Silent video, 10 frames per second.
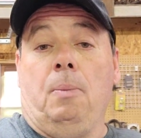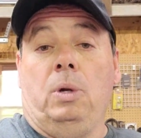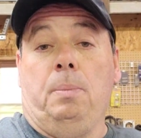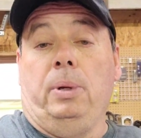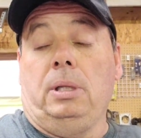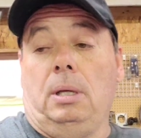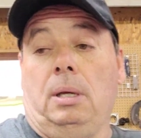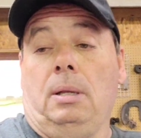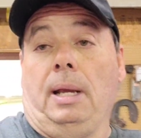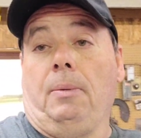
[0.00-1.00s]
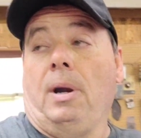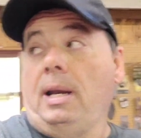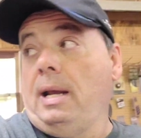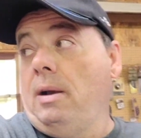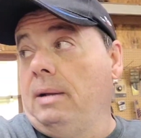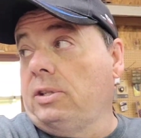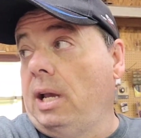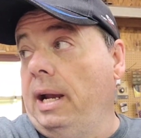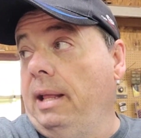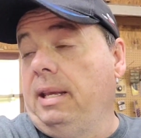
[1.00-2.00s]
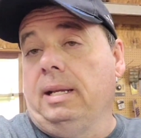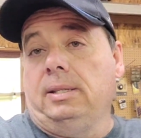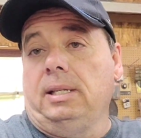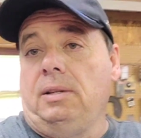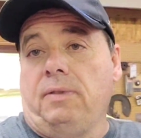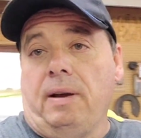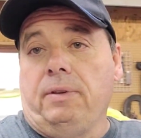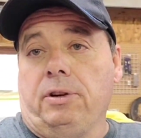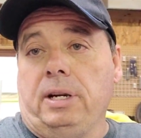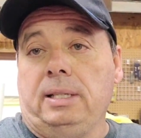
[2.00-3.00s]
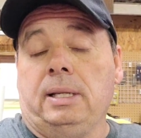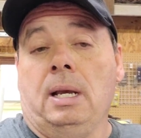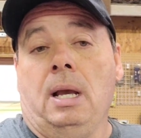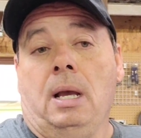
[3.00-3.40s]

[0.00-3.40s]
And when you put the, like right now outside, I think it's 65 degrees.